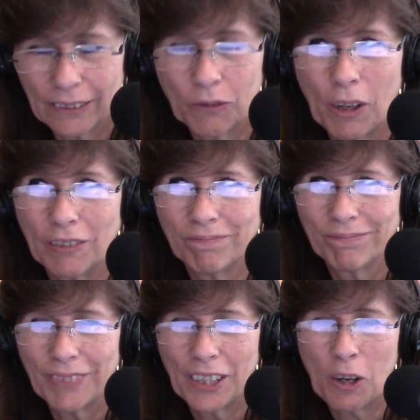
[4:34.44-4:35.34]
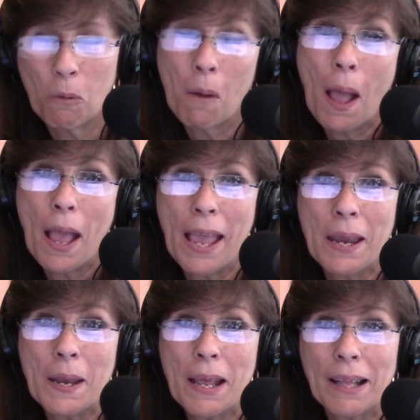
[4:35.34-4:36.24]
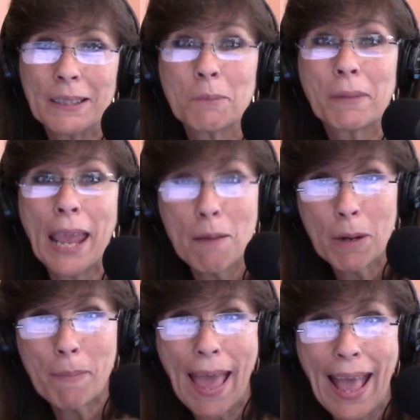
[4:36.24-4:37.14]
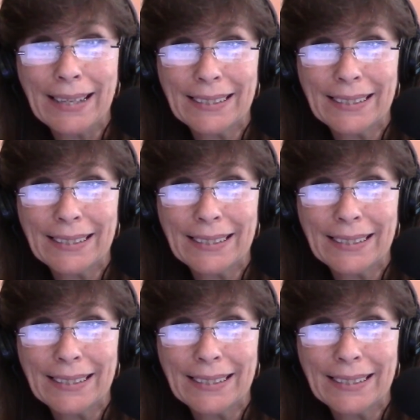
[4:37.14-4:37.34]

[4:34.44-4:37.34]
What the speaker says: Well, and camera bags.